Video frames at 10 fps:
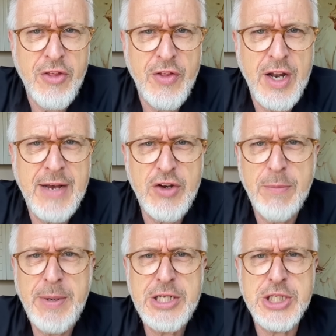that I've
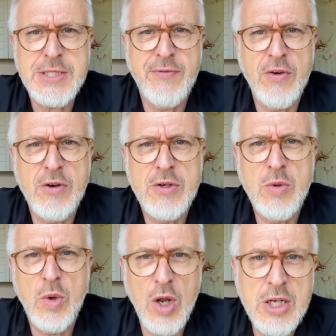done pitches for
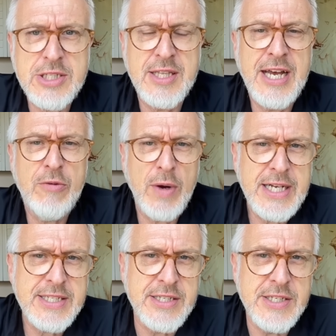who lost their
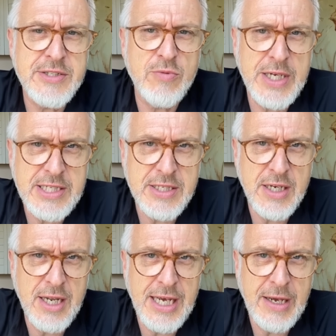races
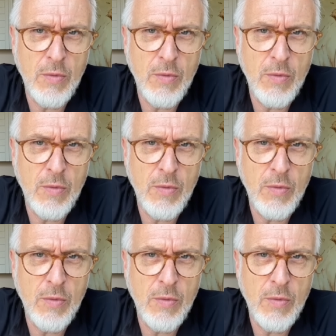recently.